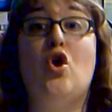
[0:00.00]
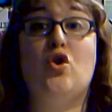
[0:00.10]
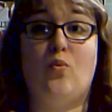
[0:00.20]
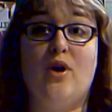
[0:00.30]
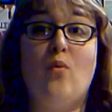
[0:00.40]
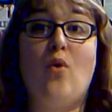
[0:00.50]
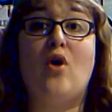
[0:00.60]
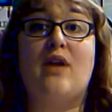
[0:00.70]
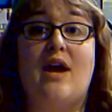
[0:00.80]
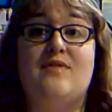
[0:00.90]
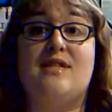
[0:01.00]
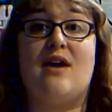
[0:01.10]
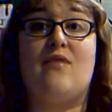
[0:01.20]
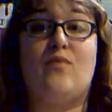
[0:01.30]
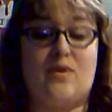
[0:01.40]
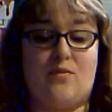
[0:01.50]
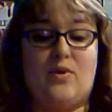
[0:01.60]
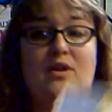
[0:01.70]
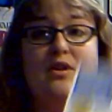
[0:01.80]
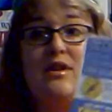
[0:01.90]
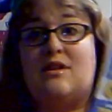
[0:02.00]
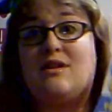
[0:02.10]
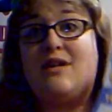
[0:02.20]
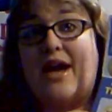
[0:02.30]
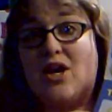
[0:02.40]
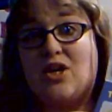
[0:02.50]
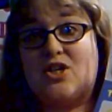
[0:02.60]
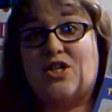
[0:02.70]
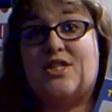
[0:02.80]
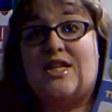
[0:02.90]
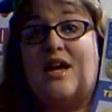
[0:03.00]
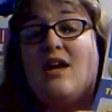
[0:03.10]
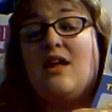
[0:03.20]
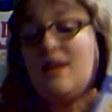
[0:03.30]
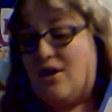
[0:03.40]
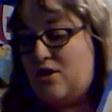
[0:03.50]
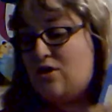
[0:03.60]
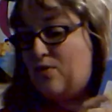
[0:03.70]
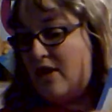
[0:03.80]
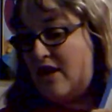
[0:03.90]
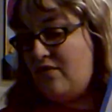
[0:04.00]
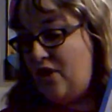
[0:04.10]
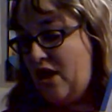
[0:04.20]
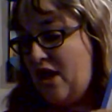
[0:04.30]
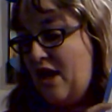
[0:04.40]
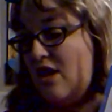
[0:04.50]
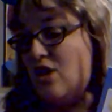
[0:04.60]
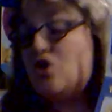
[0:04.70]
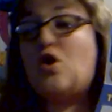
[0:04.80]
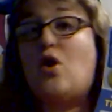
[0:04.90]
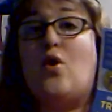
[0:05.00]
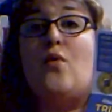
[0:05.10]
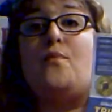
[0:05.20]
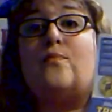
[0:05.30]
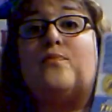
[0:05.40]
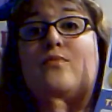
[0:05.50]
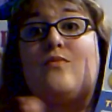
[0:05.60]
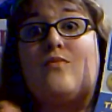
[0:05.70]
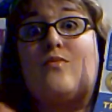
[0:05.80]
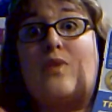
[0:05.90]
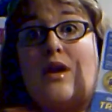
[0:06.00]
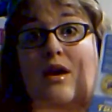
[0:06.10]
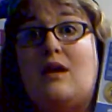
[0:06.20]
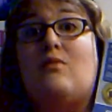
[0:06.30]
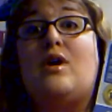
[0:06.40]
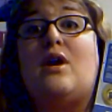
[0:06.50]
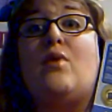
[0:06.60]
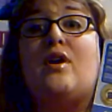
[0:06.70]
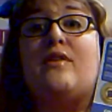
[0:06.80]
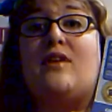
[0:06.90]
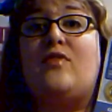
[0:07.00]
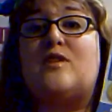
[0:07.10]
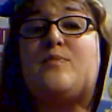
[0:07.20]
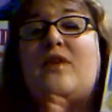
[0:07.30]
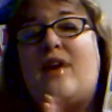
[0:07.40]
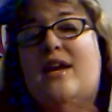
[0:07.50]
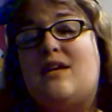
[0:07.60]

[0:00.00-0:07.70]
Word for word: the real Walt life stuff with the real characters, letters, whatever. So we're gonna work on that first. But if I end